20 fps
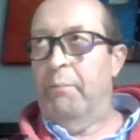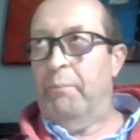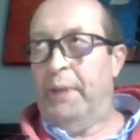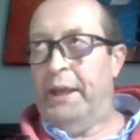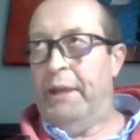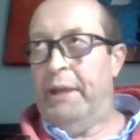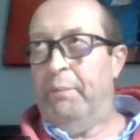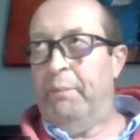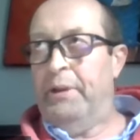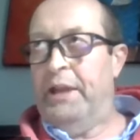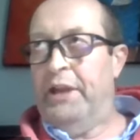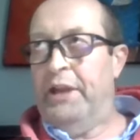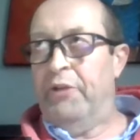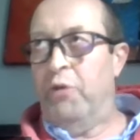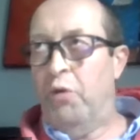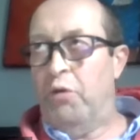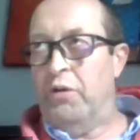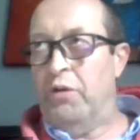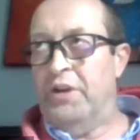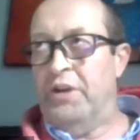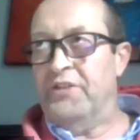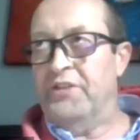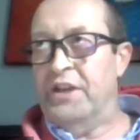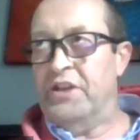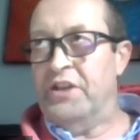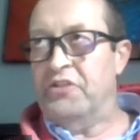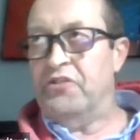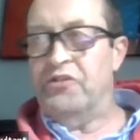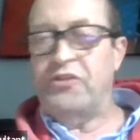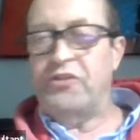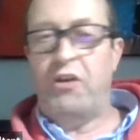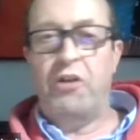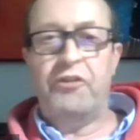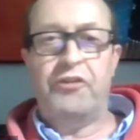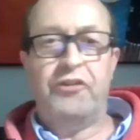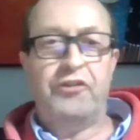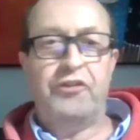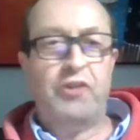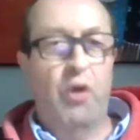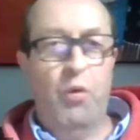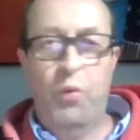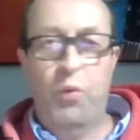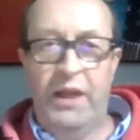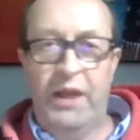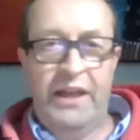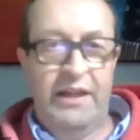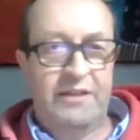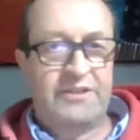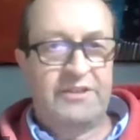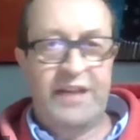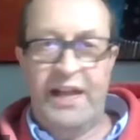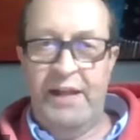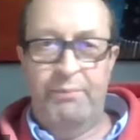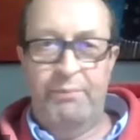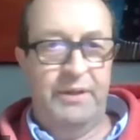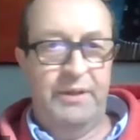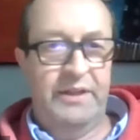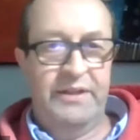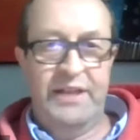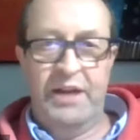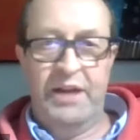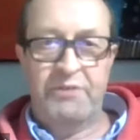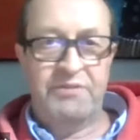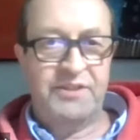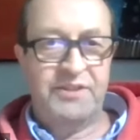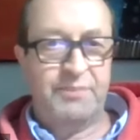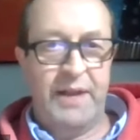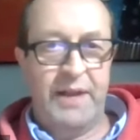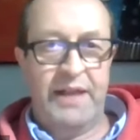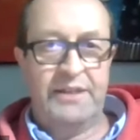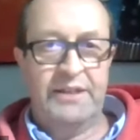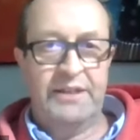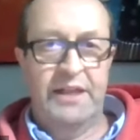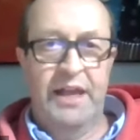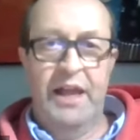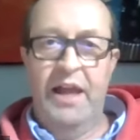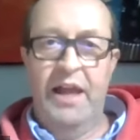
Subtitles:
people and organizations are so willing to help you in that respect.